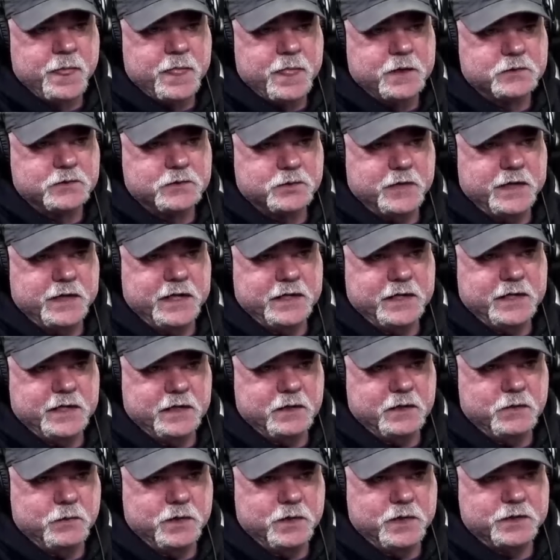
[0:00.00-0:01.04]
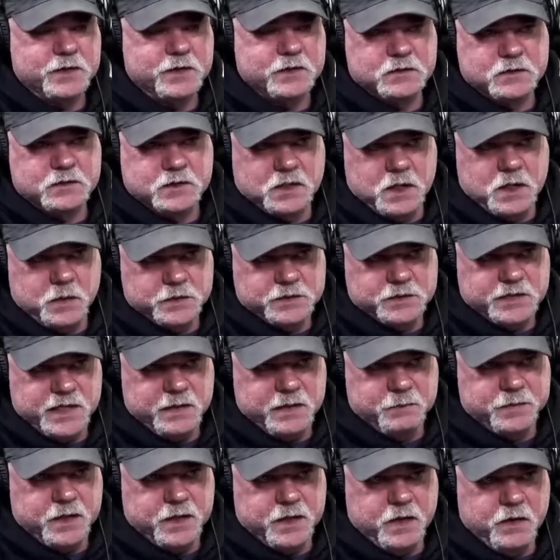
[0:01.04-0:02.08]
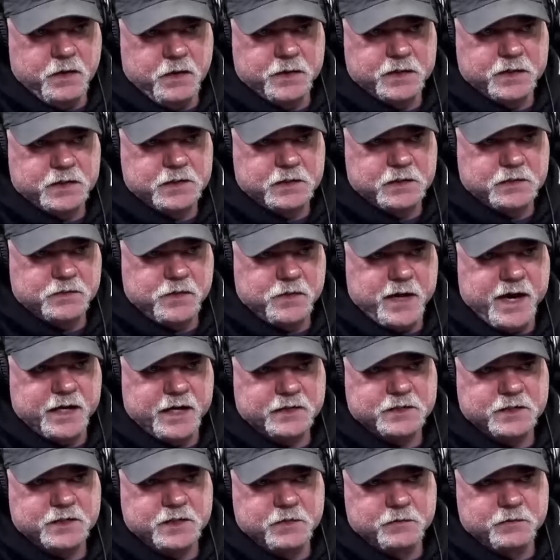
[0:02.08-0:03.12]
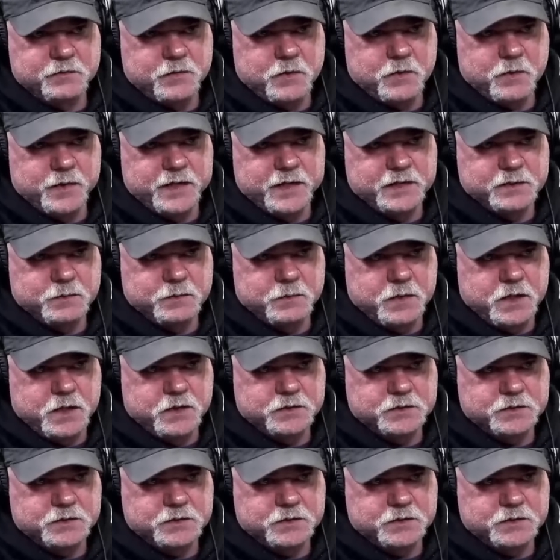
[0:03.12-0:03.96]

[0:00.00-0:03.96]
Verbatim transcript: train it with a slower tempo and contraction and I, full range of motion?